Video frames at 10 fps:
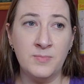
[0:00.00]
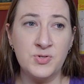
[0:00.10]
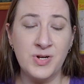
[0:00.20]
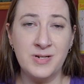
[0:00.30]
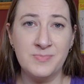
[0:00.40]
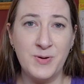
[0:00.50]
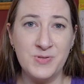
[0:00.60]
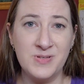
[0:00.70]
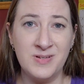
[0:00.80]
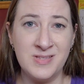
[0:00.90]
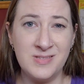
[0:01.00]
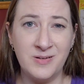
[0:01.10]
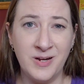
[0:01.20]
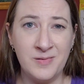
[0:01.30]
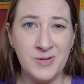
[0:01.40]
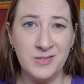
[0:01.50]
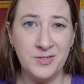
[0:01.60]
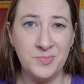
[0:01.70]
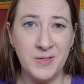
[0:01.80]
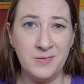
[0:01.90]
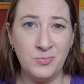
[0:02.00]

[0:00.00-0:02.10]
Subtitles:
trying to post on Instagram a little bit